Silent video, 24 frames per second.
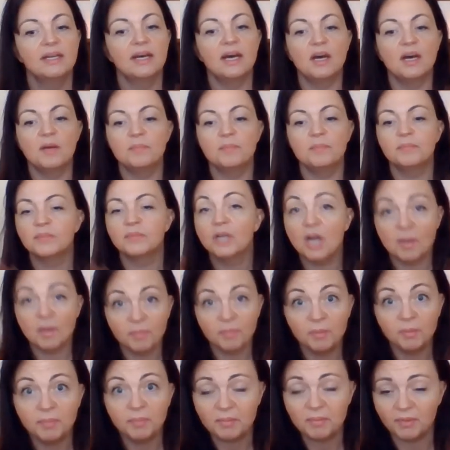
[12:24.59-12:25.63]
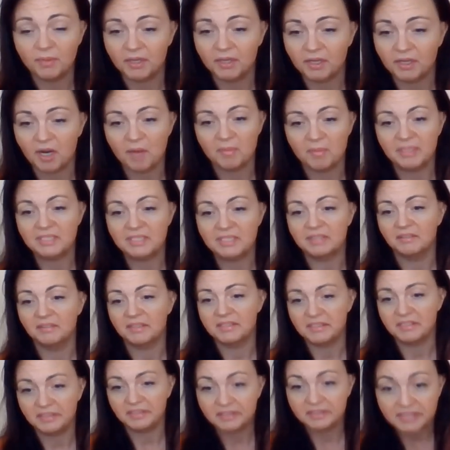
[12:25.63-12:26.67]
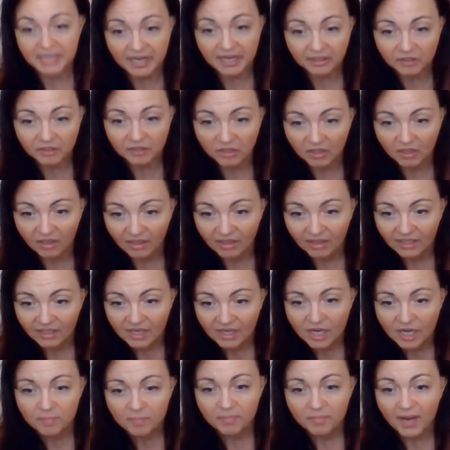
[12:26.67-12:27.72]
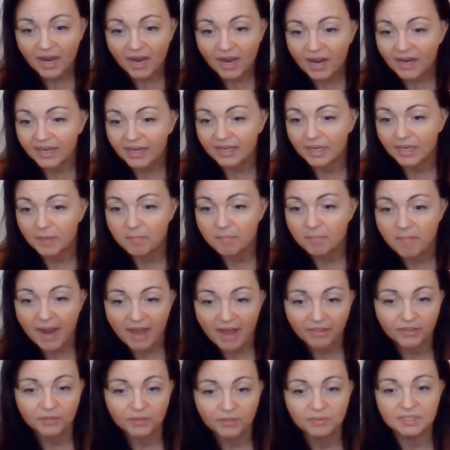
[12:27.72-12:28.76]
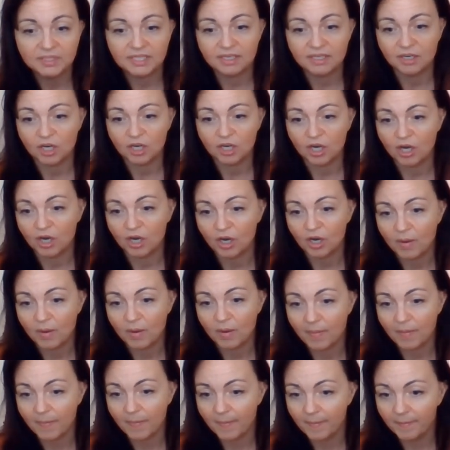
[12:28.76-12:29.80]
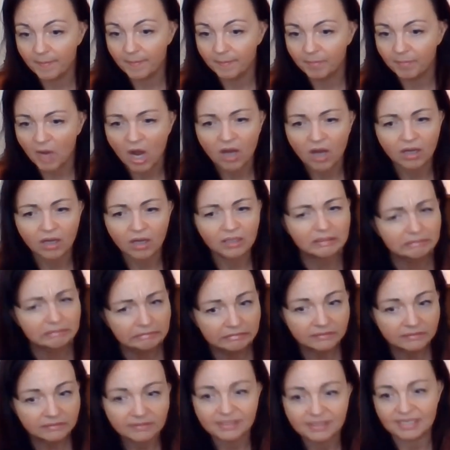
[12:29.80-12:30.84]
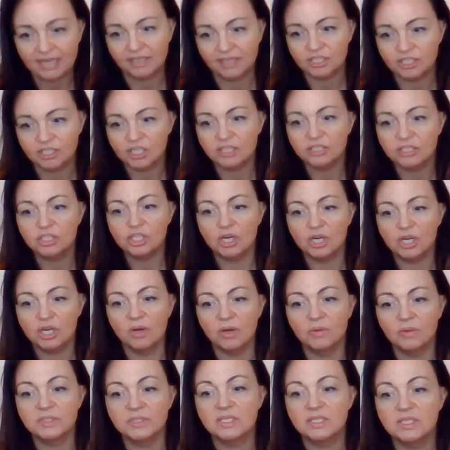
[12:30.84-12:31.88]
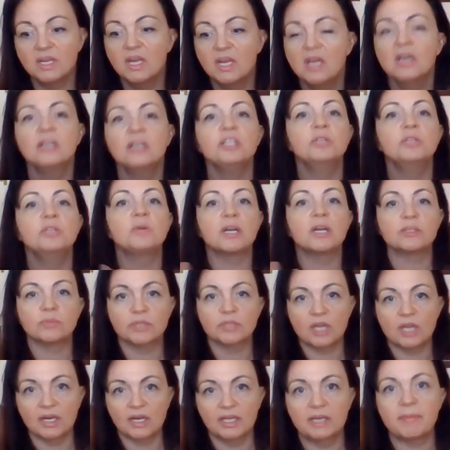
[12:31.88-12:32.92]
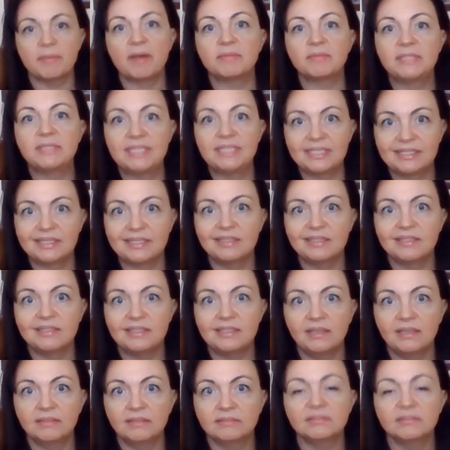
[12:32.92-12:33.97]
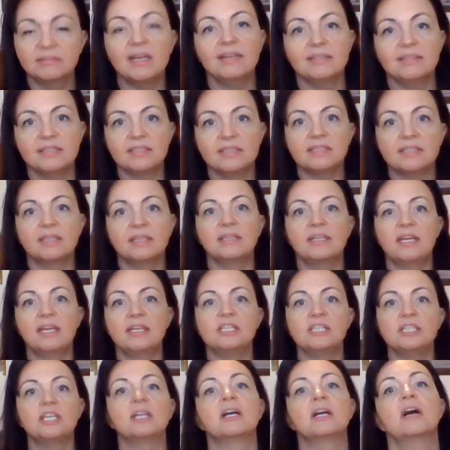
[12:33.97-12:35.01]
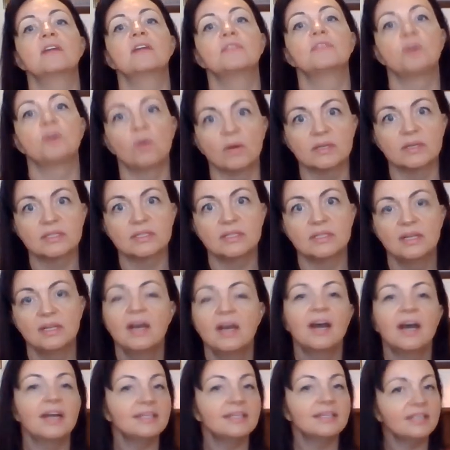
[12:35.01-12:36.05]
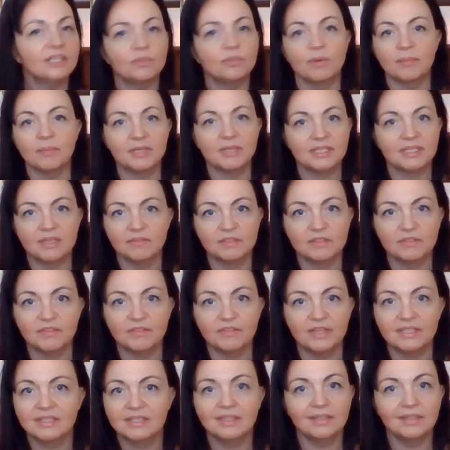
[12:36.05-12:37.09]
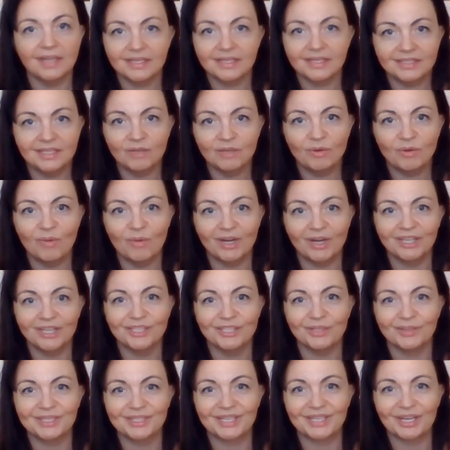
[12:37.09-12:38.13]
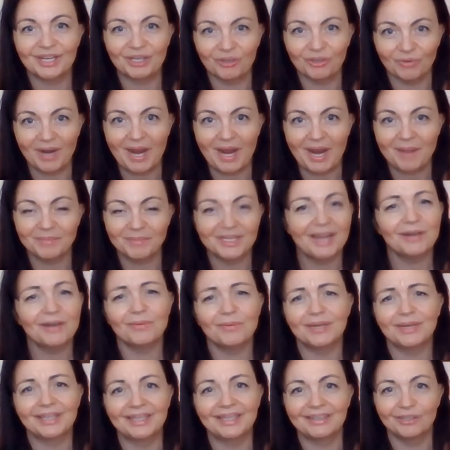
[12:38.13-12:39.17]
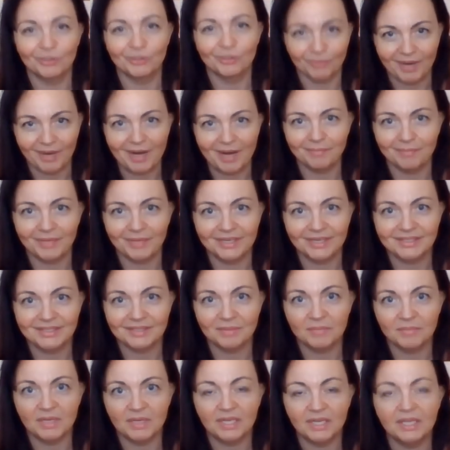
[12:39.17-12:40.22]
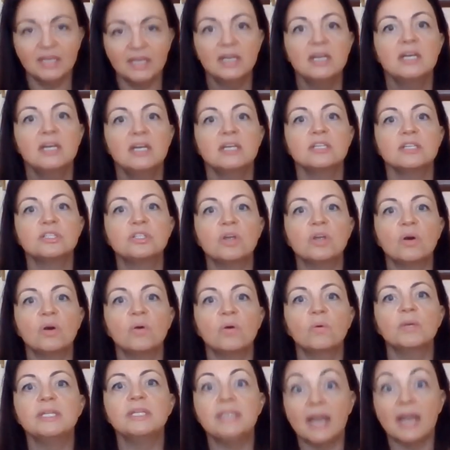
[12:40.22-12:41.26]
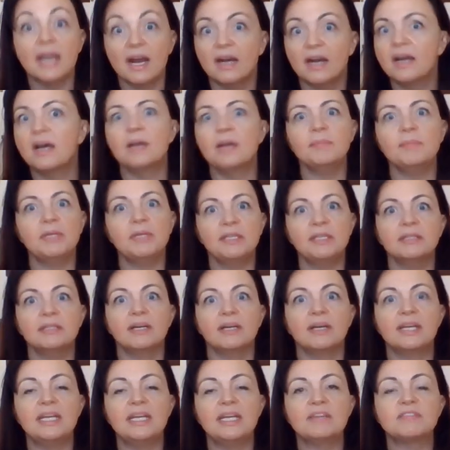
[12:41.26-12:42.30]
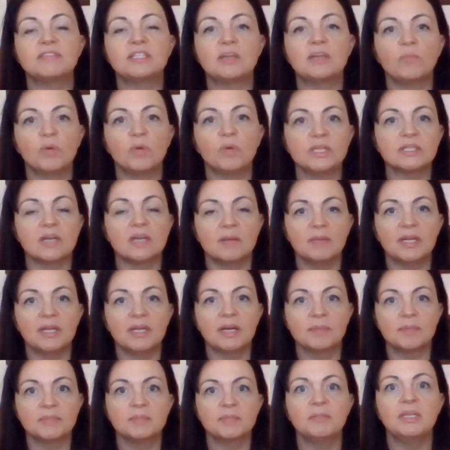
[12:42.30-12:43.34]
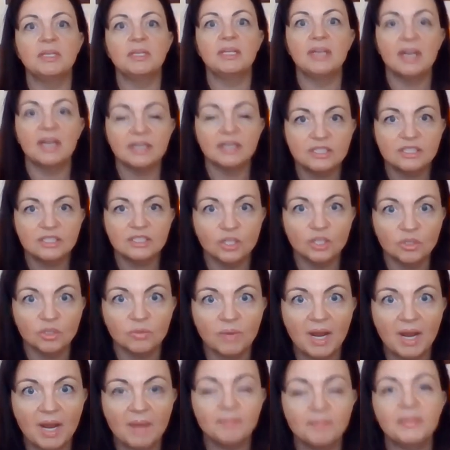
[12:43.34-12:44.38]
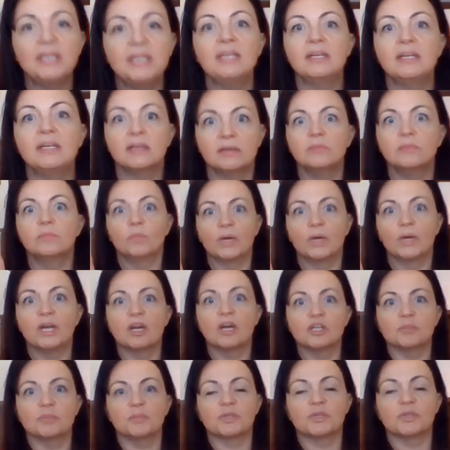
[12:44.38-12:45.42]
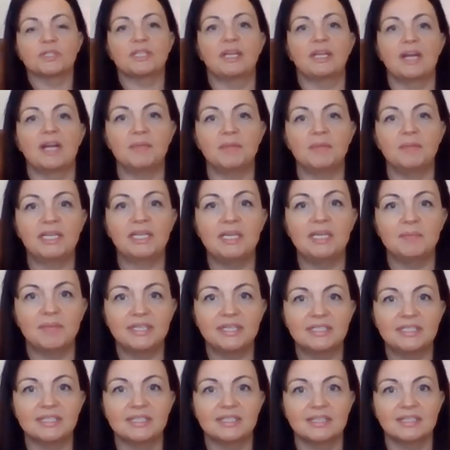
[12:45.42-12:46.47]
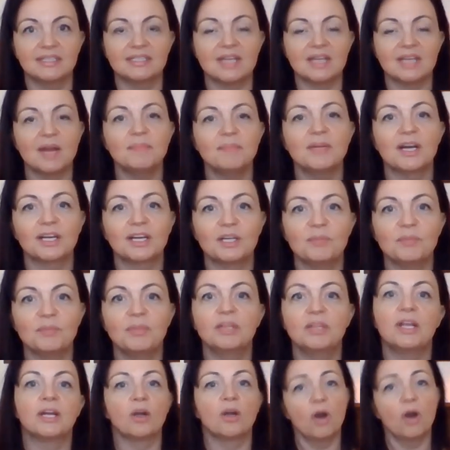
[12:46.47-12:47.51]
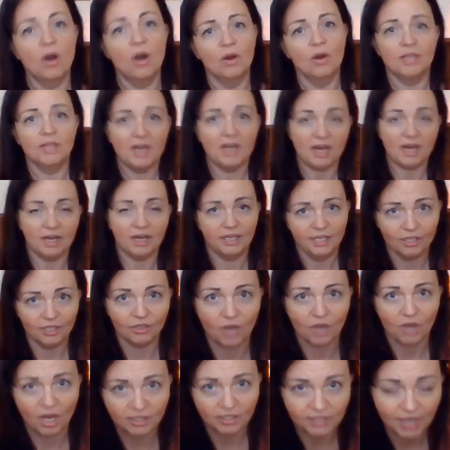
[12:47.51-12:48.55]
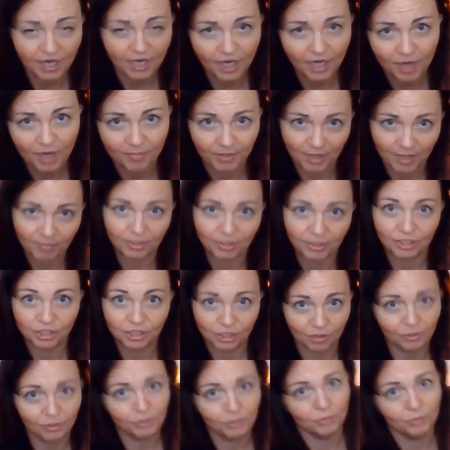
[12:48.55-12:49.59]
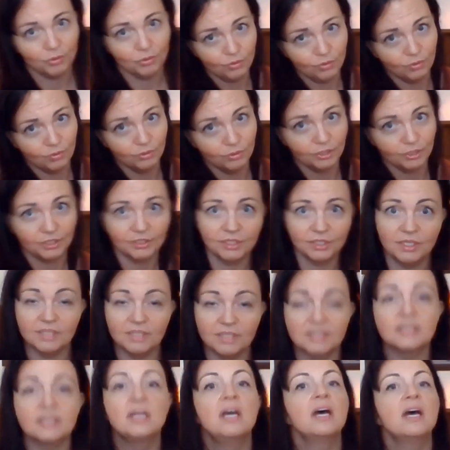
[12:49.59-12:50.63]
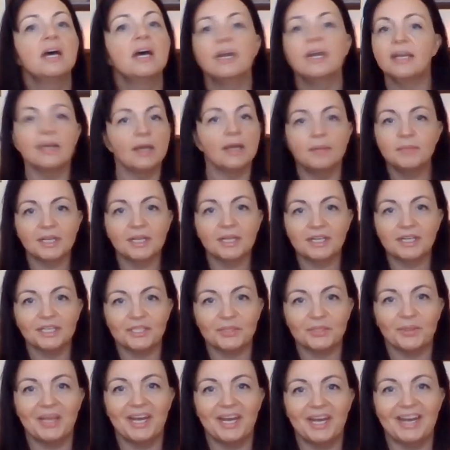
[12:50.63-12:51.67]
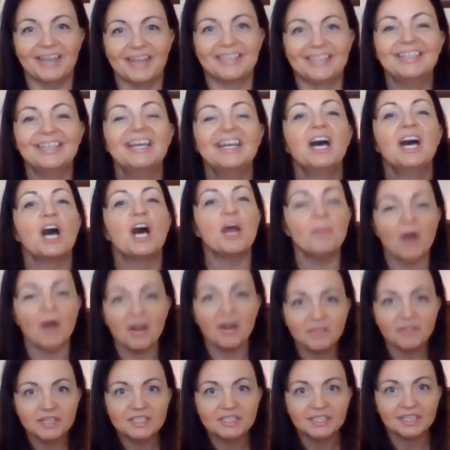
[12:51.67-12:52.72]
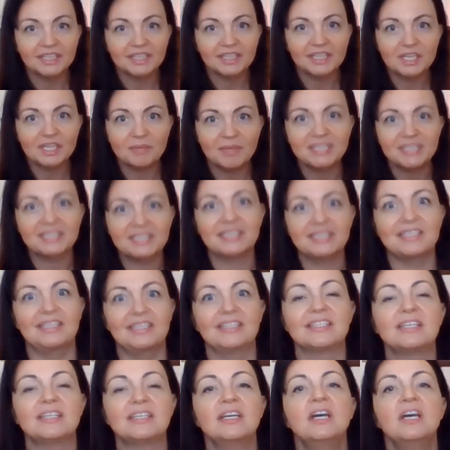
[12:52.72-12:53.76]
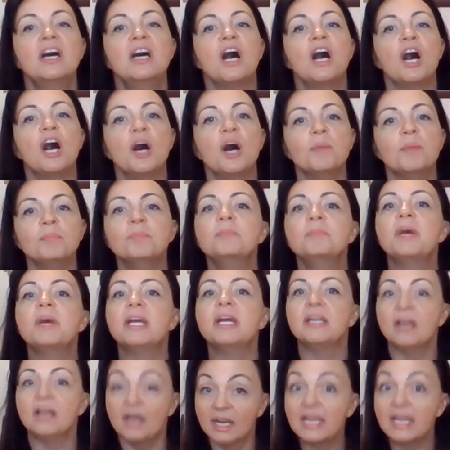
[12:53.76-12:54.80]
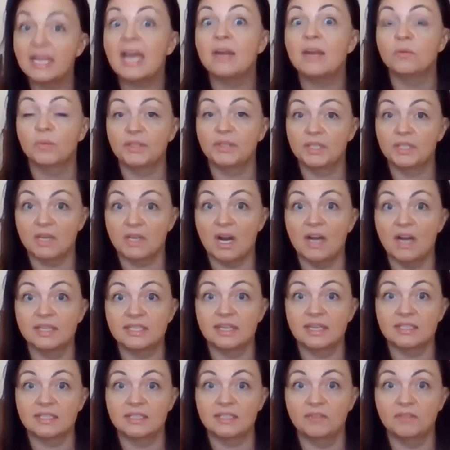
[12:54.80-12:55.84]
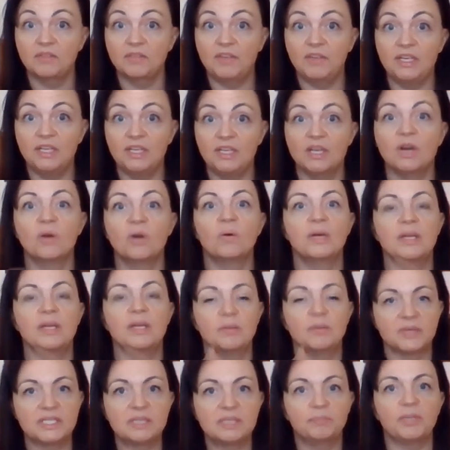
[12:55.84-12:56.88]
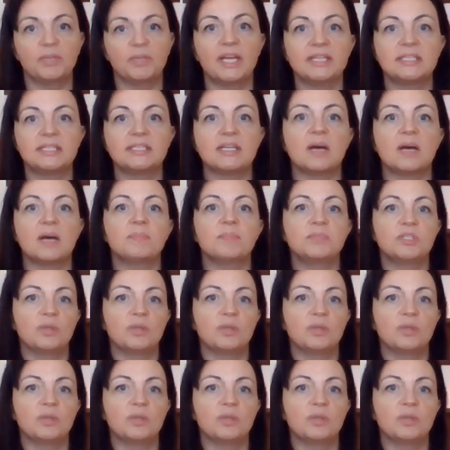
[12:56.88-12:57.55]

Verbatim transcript: Um, couple people that commented, let's see, Daniel, Pyatt, Matthew Deer, Mall, Sanchez Jones, you guys were talking about distancing and disengaging. Of course, I teach women self defense. The last thing we want to do is get grabbed. I don't want to get grabbed by somebody. So, yeah, I mean, if someone's coming up to me to grab me, 100%, I'm going to keep my distance. I'm not going to be like, oh, yeah, here, I'll tie up and I'm going to show you. Oh, look at this. I'm not going to do that. I'm obviously going to keep my distance. Um, but again, with the context of the video, it was spliced up.